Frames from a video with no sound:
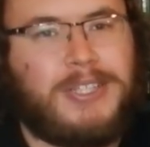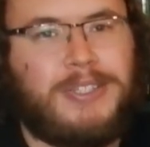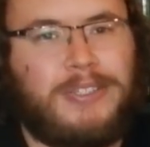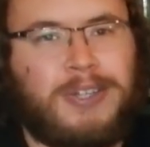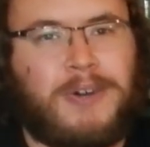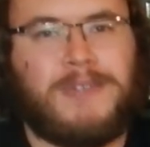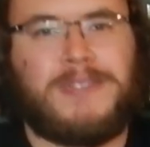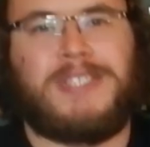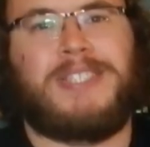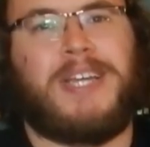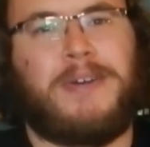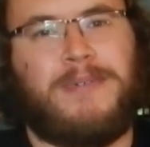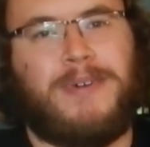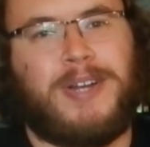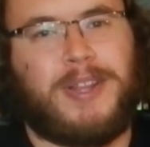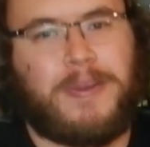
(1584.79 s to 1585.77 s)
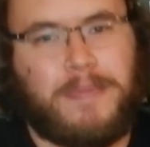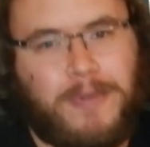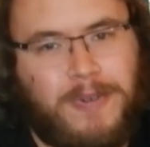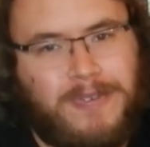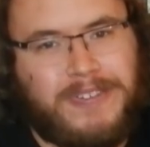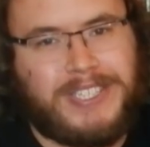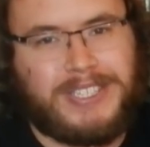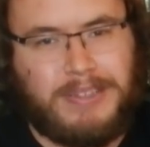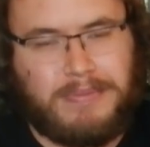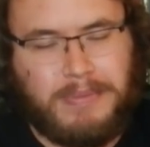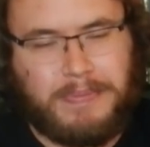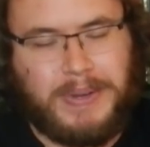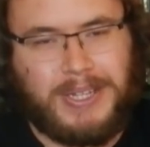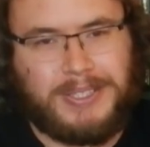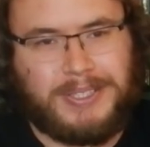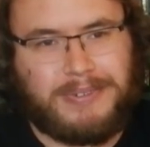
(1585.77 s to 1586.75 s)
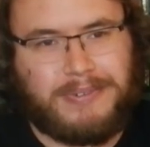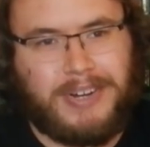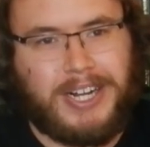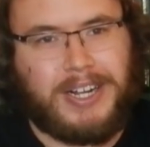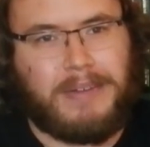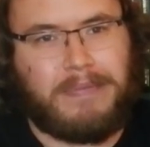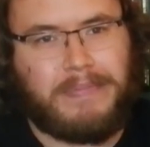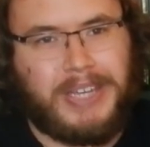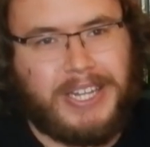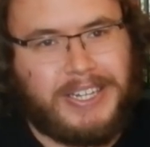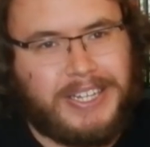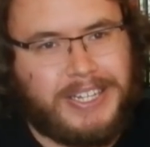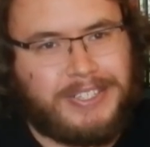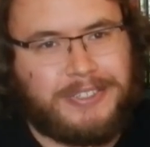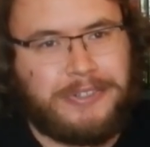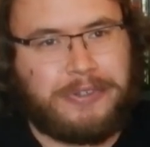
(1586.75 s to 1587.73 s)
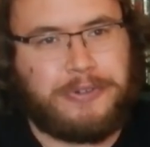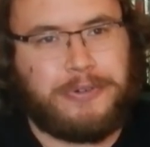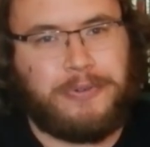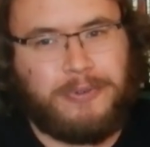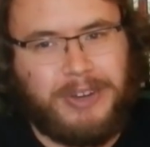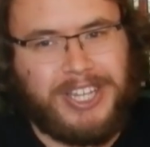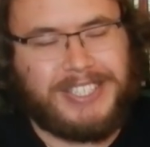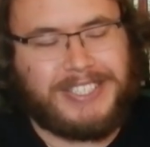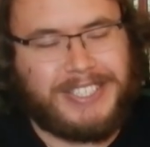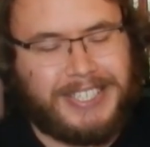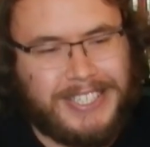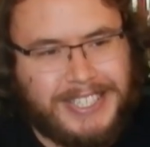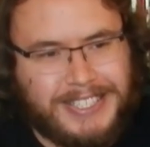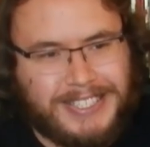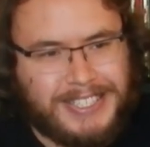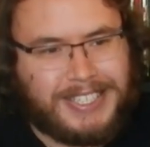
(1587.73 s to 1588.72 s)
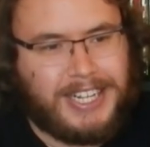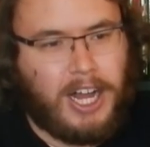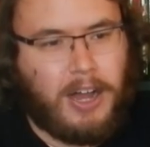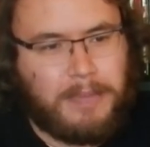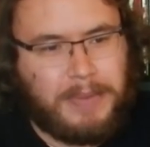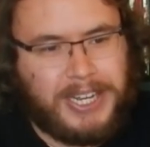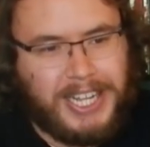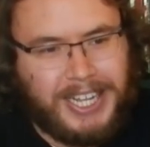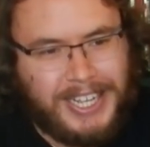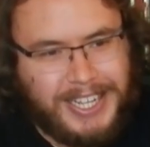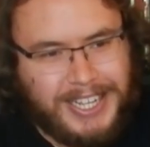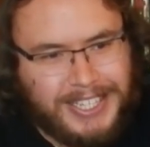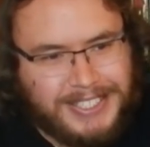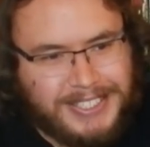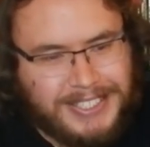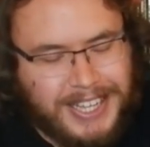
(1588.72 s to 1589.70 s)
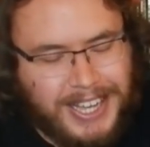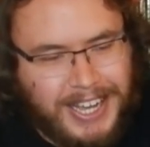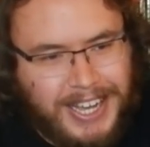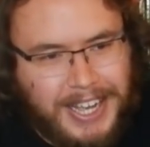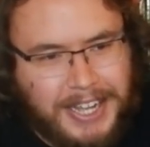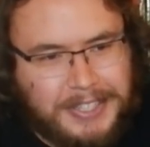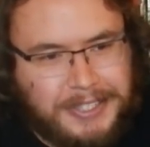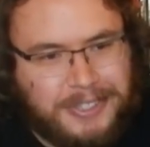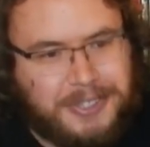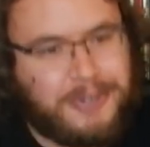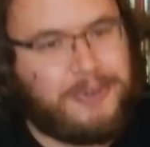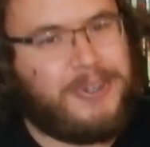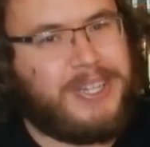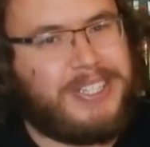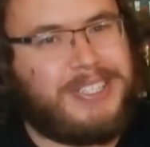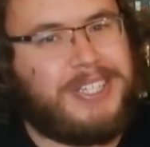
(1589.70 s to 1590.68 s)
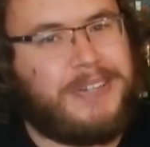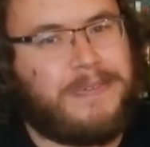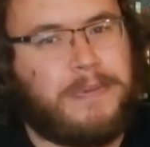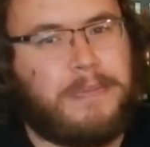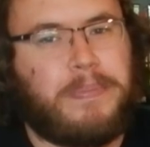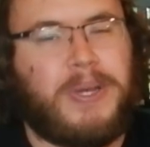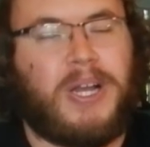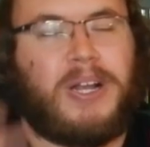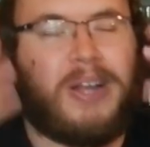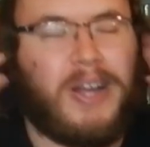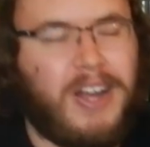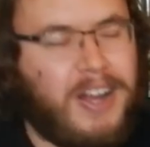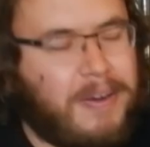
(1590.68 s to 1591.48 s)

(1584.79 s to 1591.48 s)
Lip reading: Don't say one of the movies I'm about to recommend. It's too recent, it's a comedy, it's too easy of a pick.